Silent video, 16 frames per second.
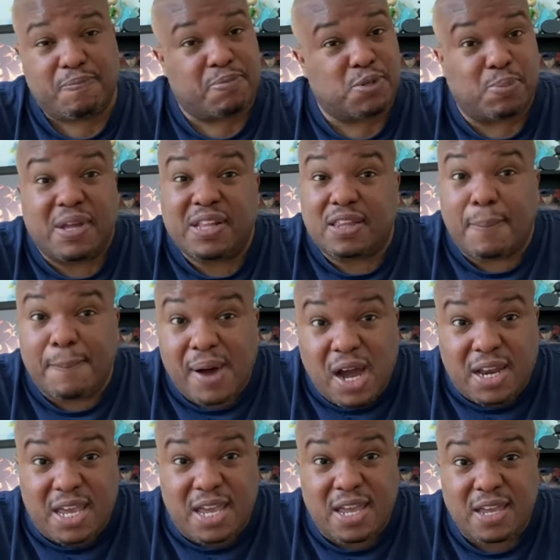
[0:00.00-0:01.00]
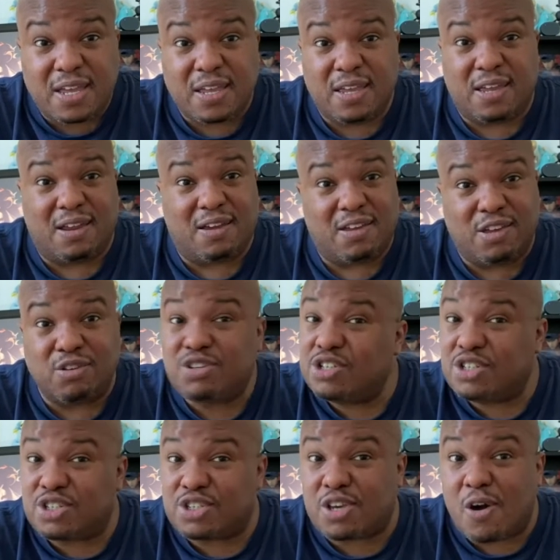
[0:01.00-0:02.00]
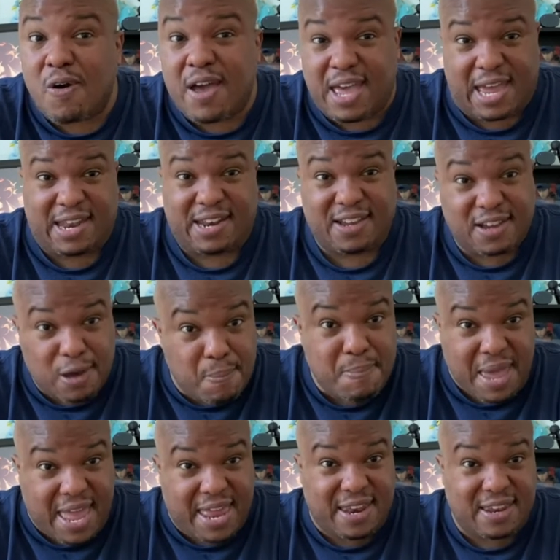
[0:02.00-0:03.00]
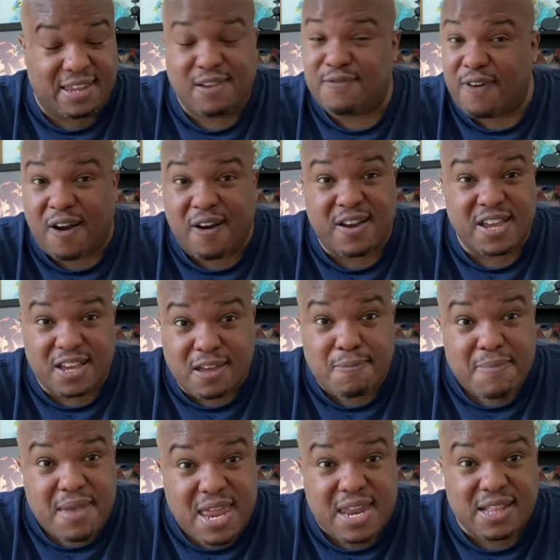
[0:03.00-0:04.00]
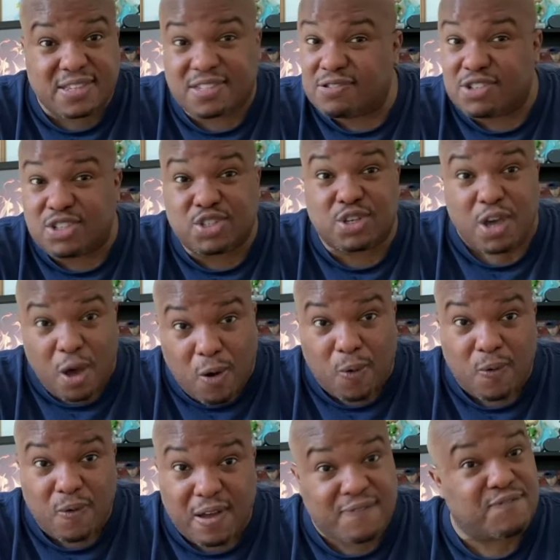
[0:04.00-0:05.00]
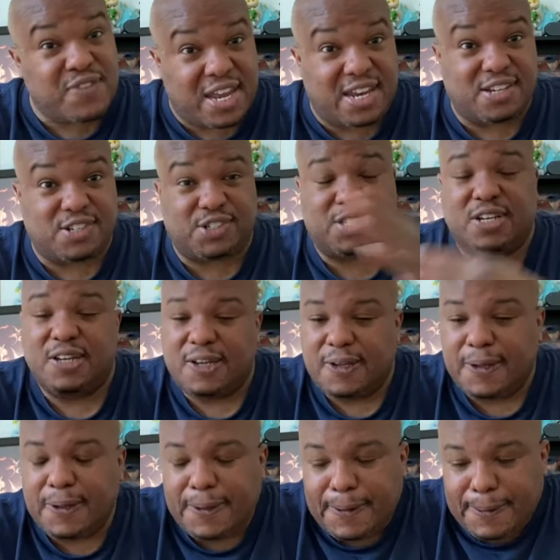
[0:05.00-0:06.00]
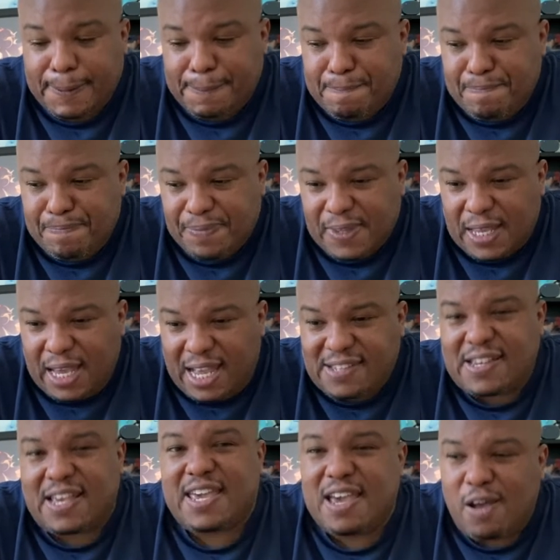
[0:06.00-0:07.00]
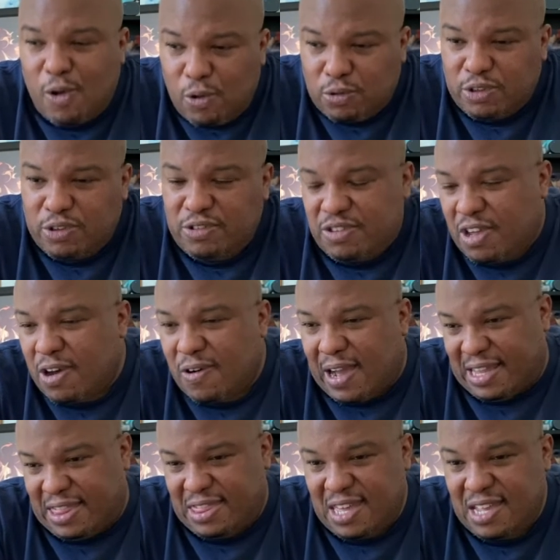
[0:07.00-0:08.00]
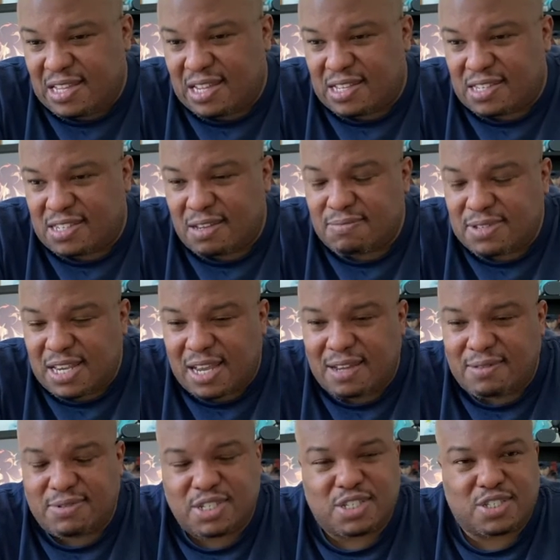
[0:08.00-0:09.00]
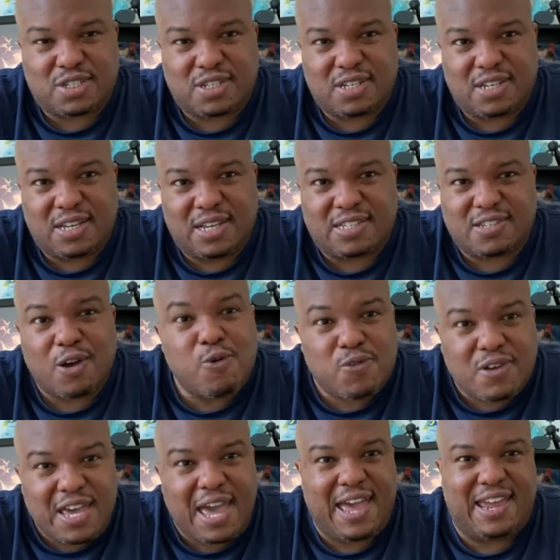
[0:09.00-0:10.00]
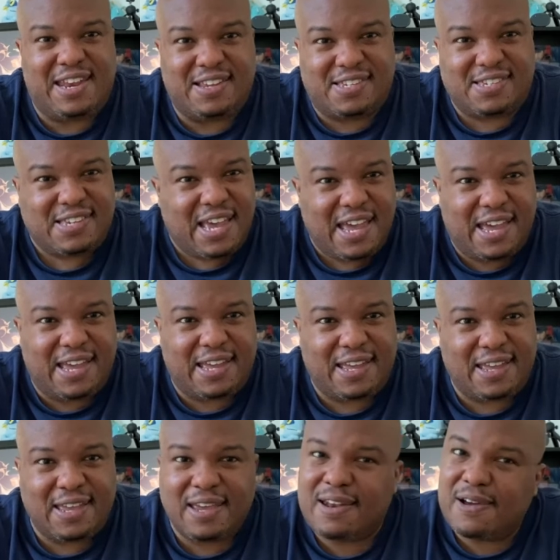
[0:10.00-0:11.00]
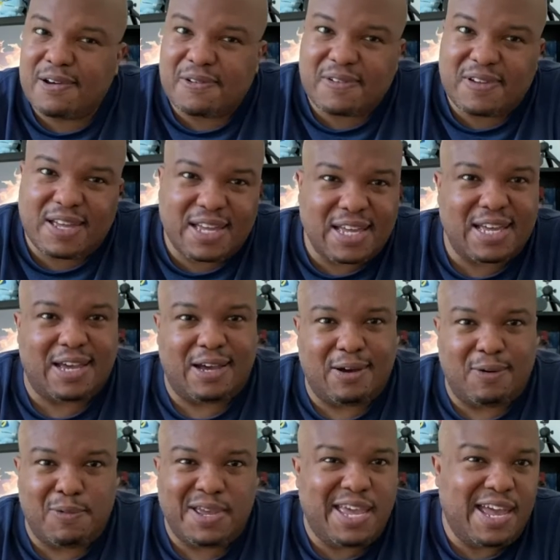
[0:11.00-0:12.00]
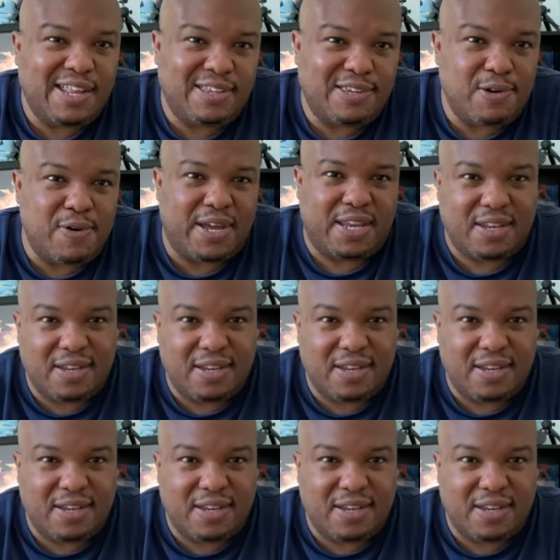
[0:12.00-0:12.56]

spent the money. You should just go ahead and commit. You've already committed, so just go and finish. As I get older, though, I think that sometimes it's okay to say, we can't do it.